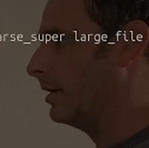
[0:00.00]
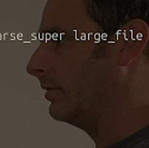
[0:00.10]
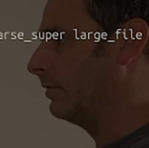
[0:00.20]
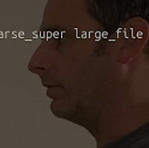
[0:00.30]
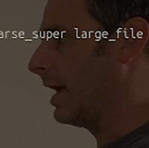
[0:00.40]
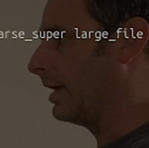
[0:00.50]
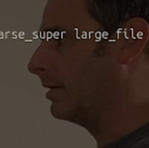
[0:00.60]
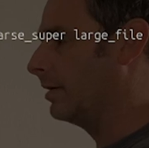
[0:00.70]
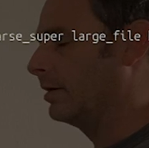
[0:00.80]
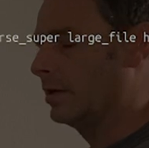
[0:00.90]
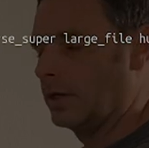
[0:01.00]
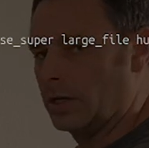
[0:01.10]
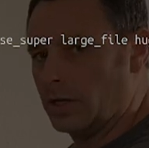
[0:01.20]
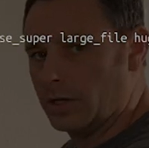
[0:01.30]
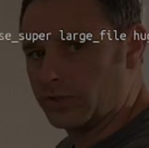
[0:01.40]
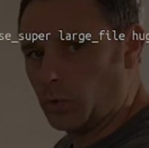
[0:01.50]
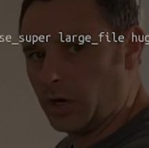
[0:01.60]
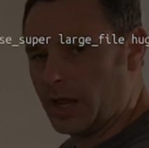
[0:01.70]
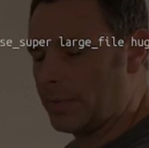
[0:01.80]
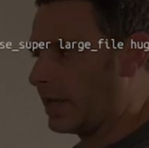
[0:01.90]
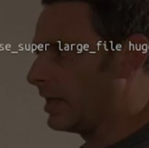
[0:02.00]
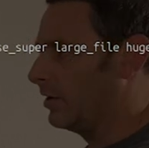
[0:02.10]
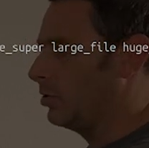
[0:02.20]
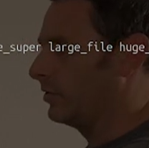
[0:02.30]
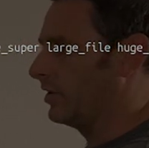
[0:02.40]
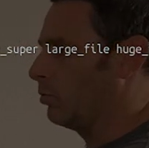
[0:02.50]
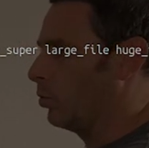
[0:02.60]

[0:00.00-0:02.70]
is set. So what I began to do was say,